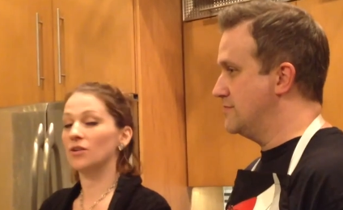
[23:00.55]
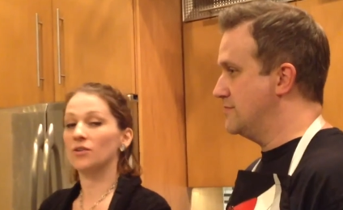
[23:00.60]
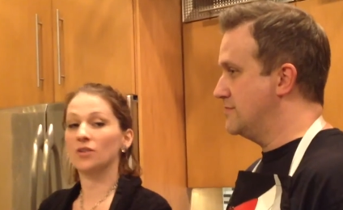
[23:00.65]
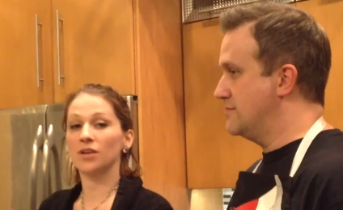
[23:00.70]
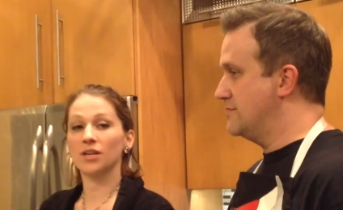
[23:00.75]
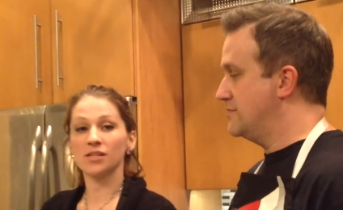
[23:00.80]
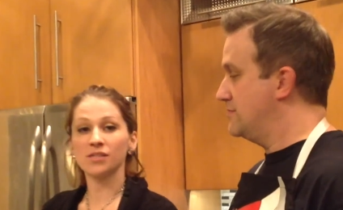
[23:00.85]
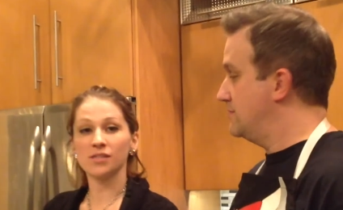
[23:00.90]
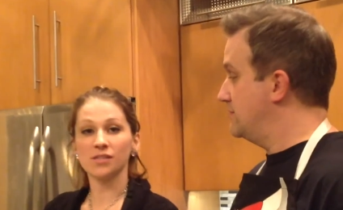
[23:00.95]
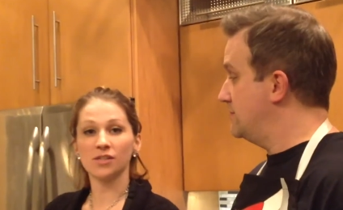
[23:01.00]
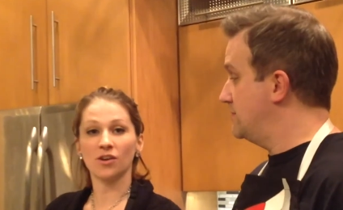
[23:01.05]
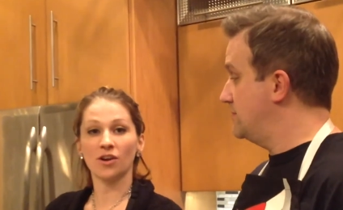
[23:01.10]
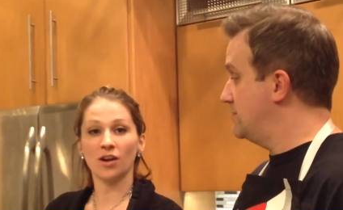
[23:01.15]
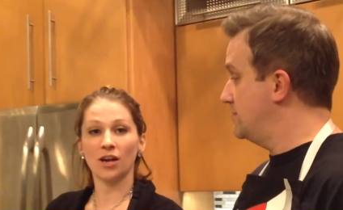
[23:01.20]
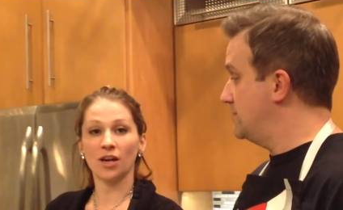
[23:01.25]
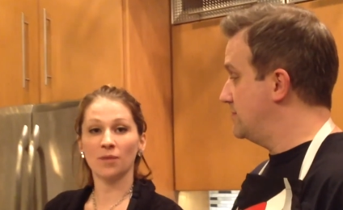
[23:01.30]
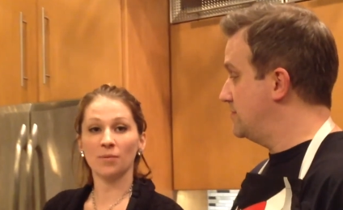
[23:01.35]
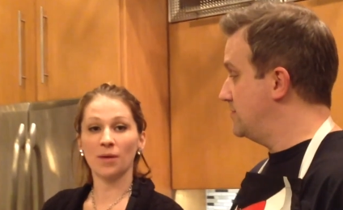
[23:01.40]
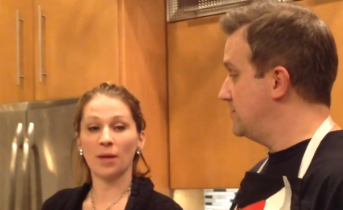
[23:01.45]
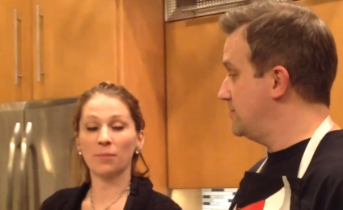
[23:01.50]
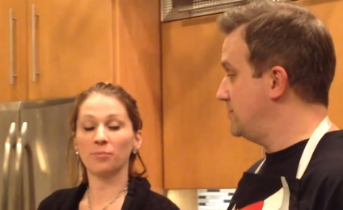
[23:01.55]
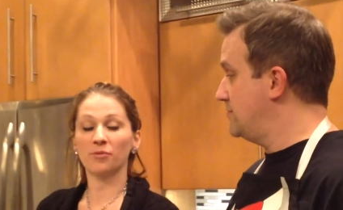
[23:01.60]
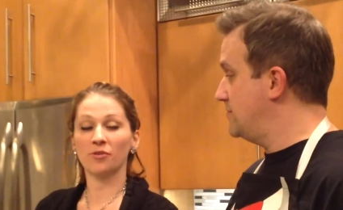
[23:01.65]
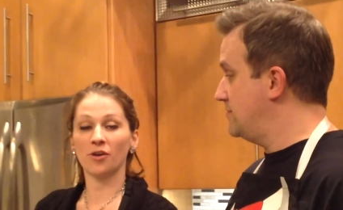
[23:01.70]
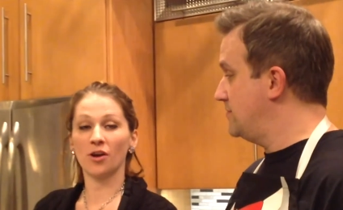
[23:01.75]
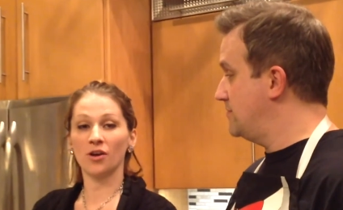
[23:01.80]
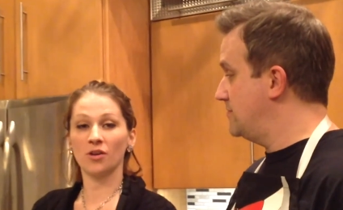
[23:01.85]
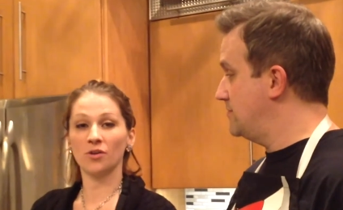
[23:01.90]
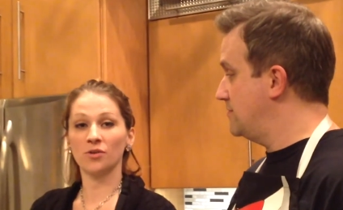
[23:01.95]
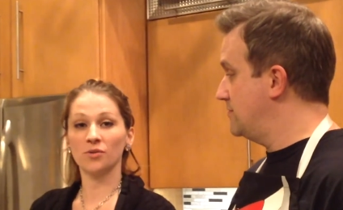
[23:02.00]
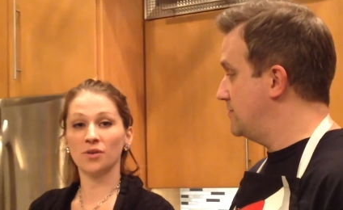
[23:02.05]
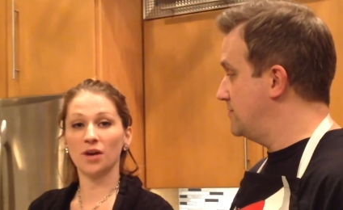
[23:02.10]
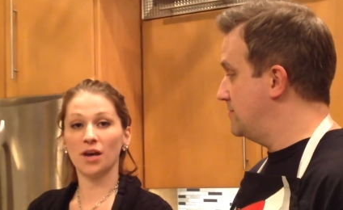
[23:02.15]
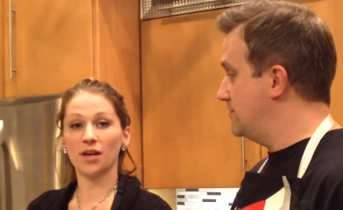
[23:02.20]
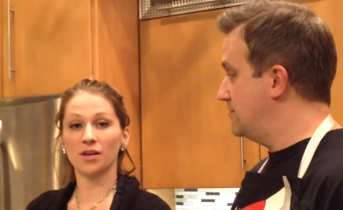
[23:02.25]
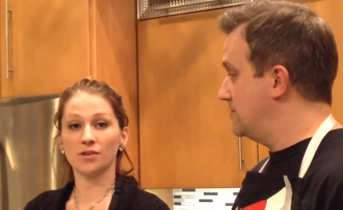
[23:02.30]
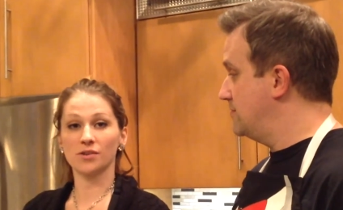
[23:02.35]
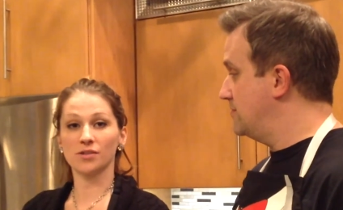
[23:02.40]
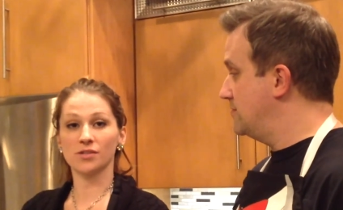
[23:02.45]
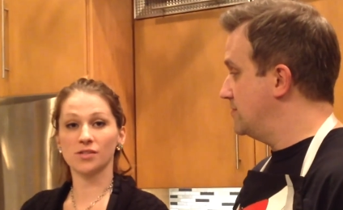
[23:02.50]
Speaker 1: on Instagram at pro
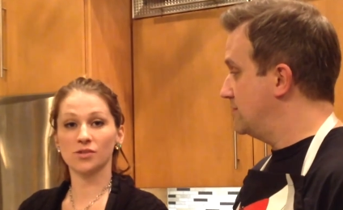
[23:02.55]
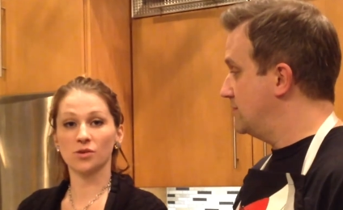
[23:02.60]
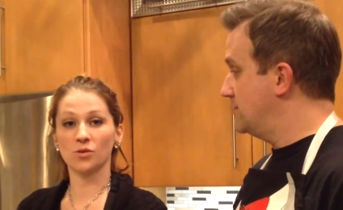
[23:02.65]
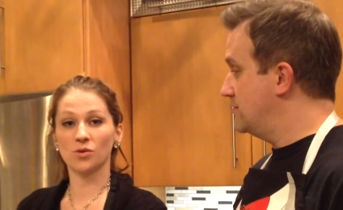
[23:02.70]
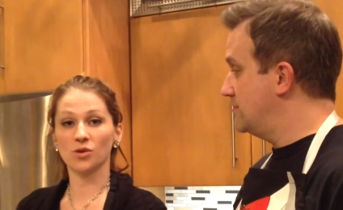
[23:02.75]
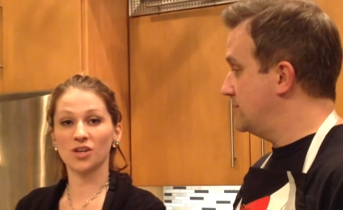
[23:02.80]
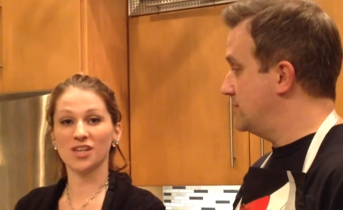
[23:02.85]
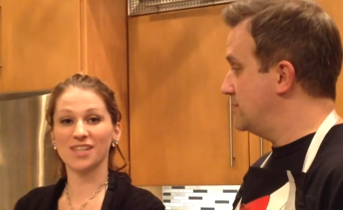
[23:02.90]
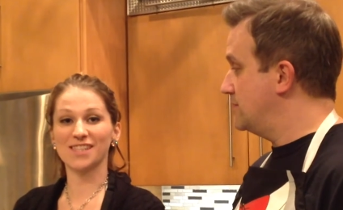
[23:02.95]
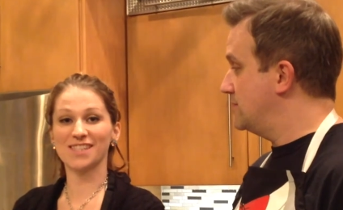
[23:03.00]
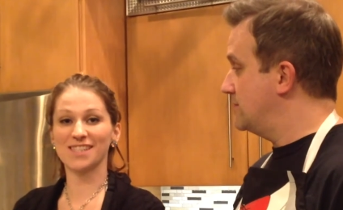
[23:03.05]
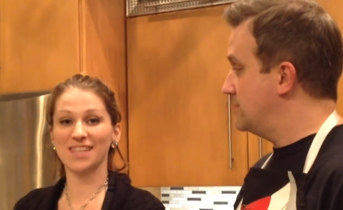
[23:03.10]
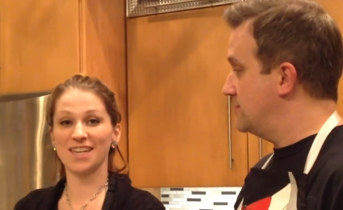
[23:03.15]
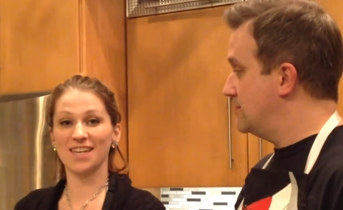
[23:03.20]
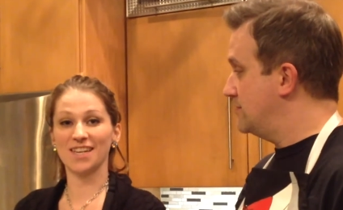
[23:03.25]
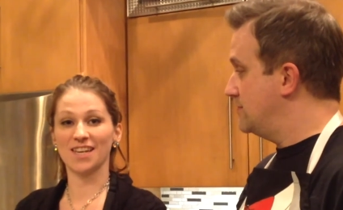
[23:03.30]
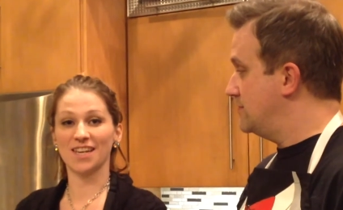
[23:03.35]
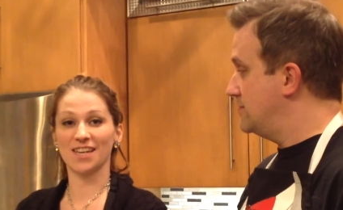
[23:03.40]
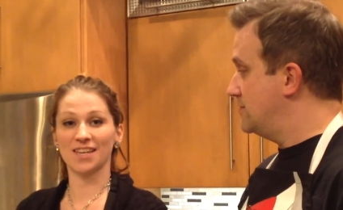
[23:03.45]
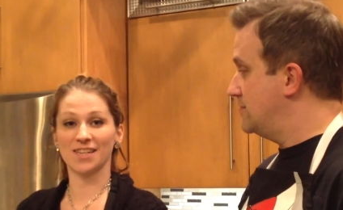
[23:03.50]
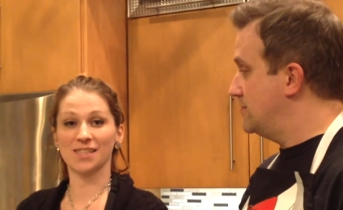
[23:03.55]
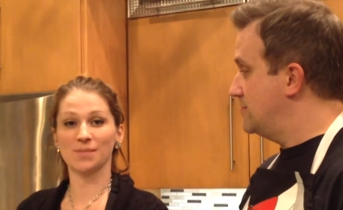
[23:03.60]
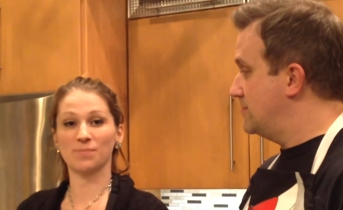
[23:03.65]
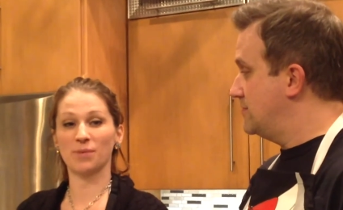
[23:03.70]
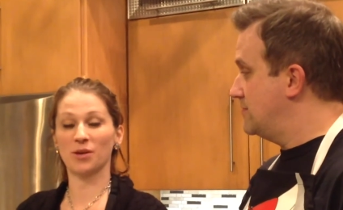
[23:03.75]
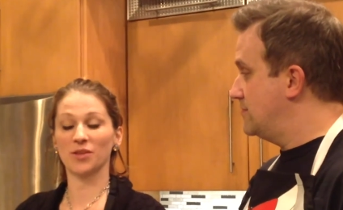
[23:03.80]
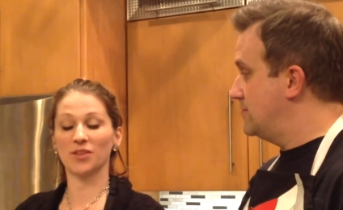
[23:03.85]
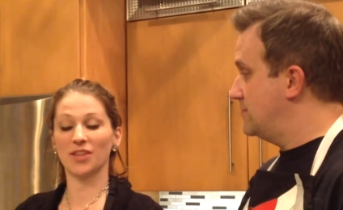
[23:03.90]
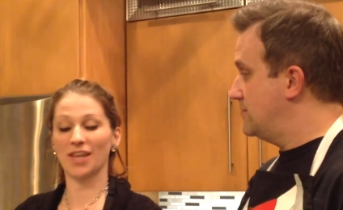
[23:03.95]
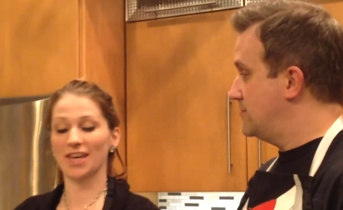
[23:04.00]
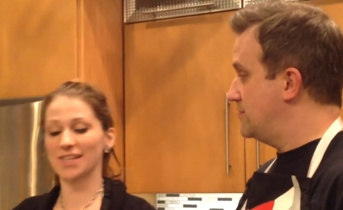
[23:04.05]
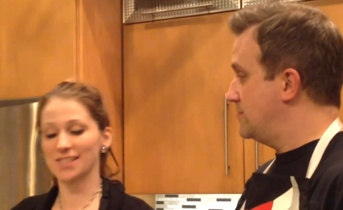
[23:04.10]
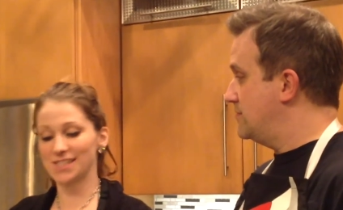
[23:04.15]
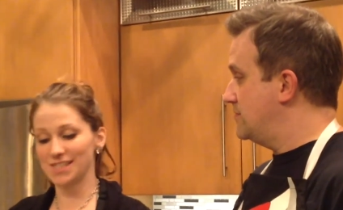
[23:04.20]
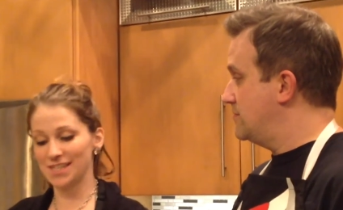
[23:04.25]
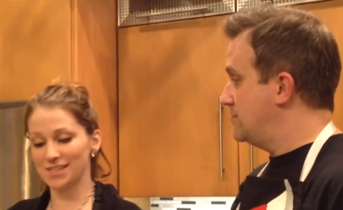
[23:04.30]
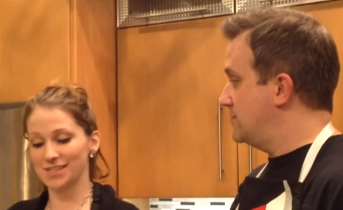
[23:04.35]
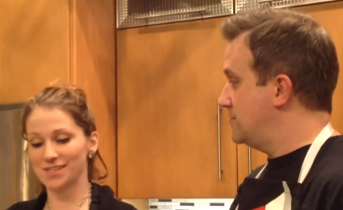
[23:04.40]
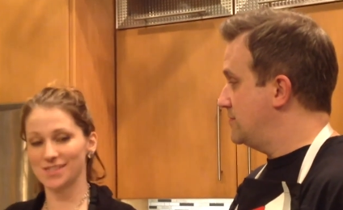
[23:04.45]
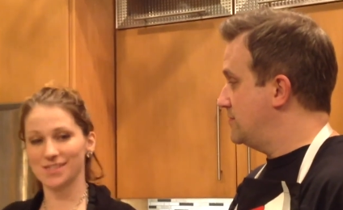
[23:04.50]
underscore seeding, spelled like
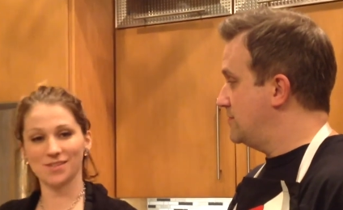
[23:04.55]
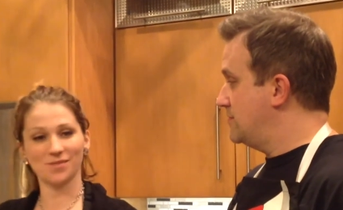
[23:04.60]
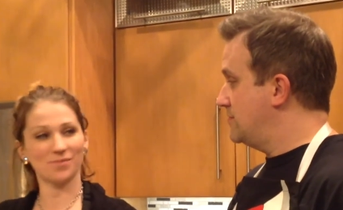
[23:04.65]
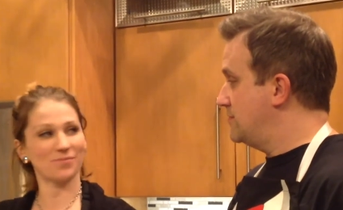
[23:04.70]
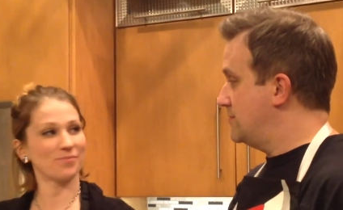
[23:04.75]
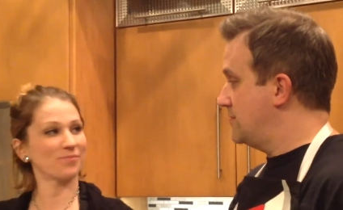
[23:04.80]
seeds.